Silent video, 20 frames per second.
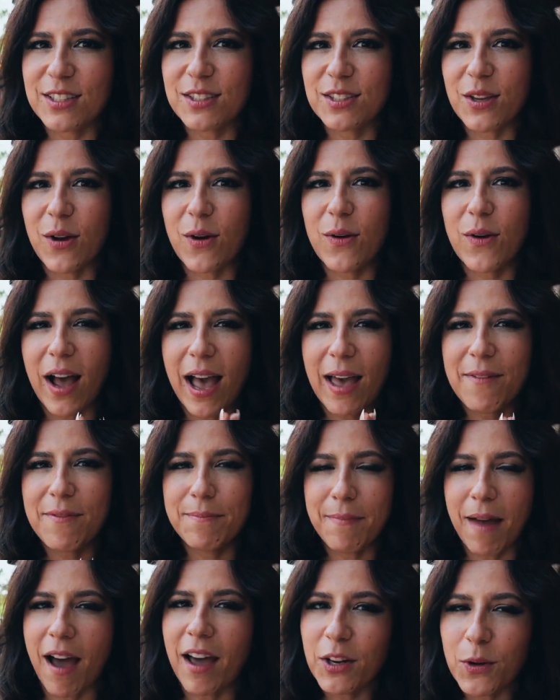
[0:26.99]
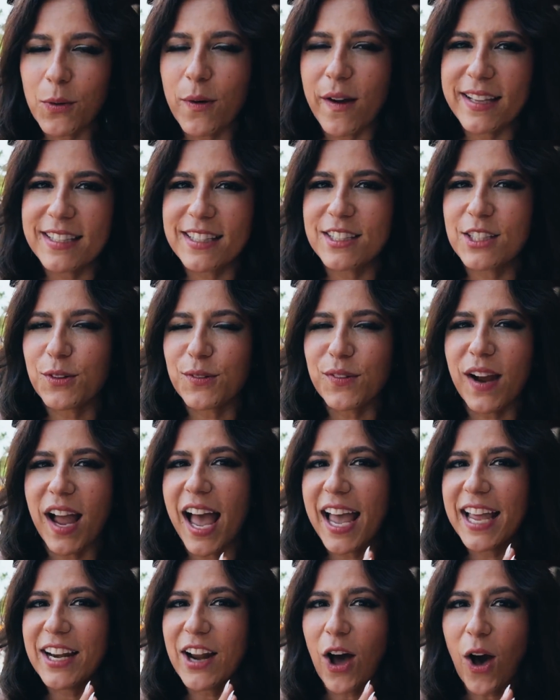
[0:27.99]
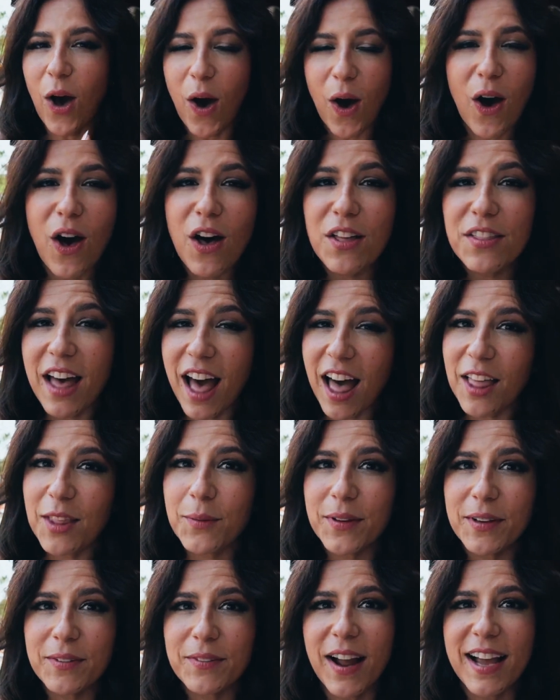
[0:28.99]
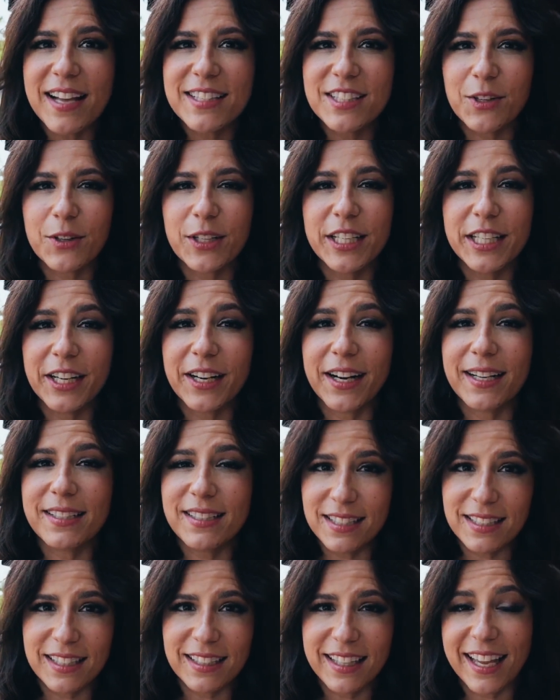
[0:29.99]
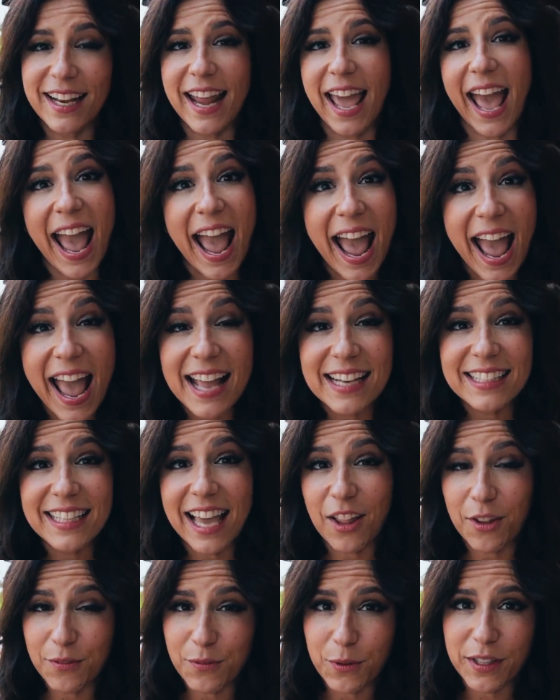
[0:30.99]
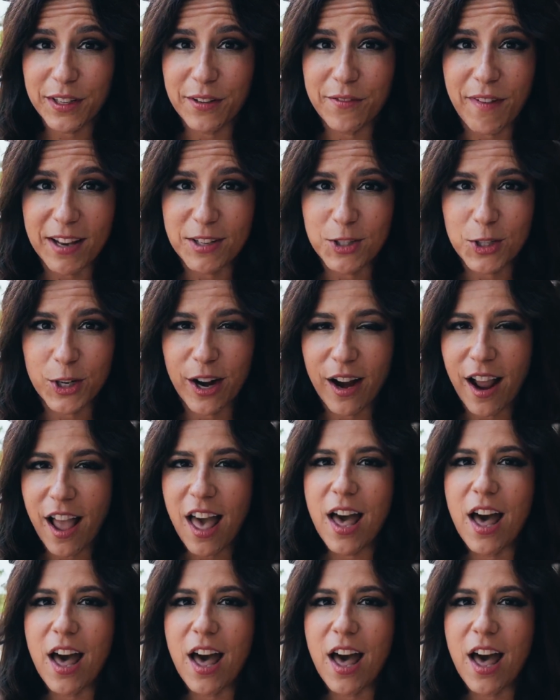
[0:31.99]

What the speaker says: So I'm on a quest to ride all the Halloween rides that are here at Disneyland and California Adventure.